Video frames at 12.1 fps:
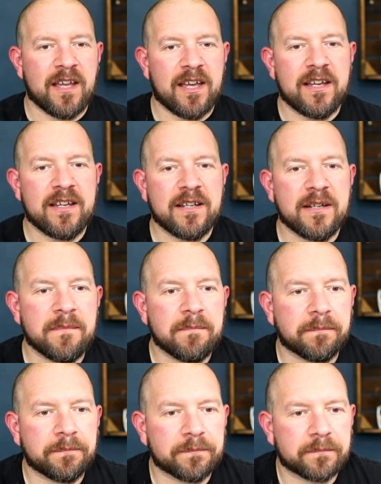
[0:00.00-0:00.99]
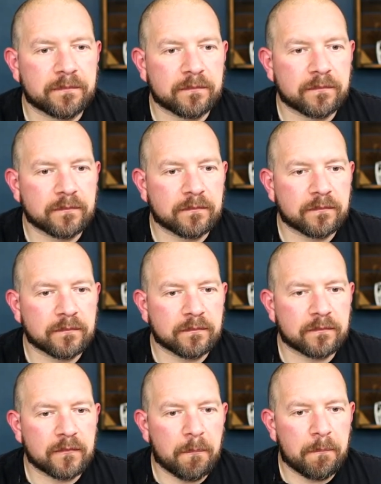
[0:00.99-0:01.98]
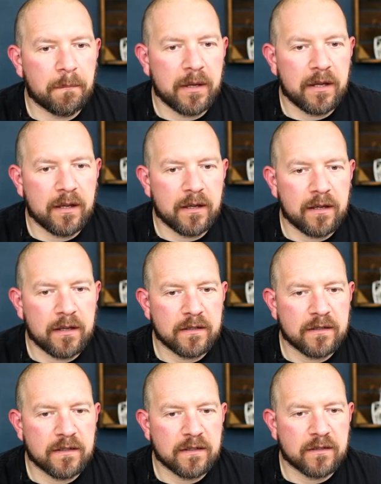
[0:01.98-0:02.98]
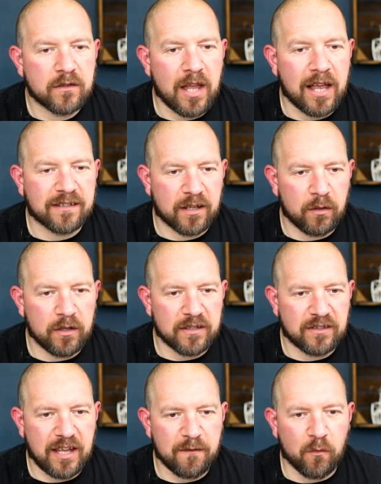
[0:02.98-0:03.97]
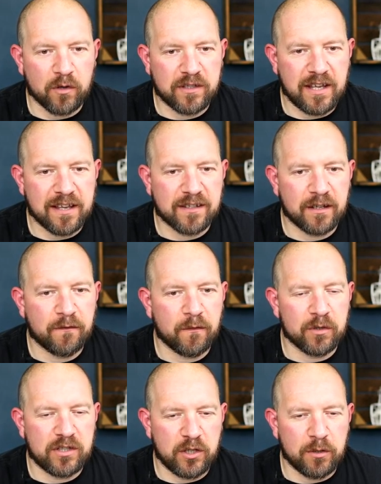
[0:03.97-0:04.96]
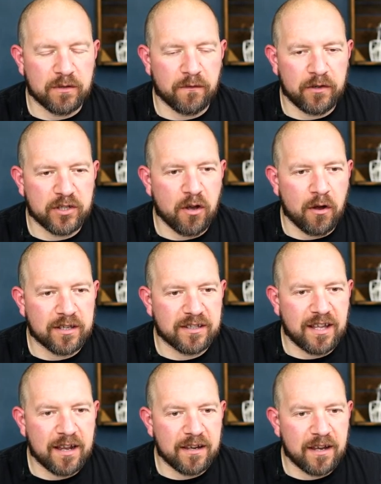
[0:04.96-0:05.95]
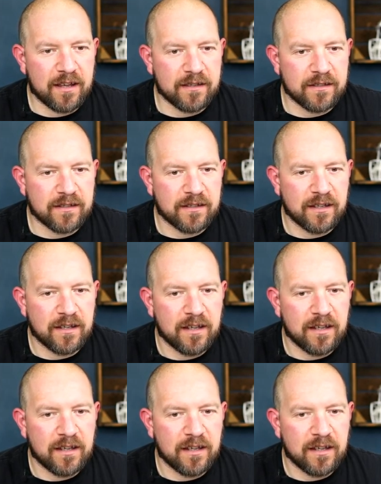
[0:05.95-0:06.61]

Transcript: Um Peter's asking Stephen what's he asking what's he using for his guard stand-ins.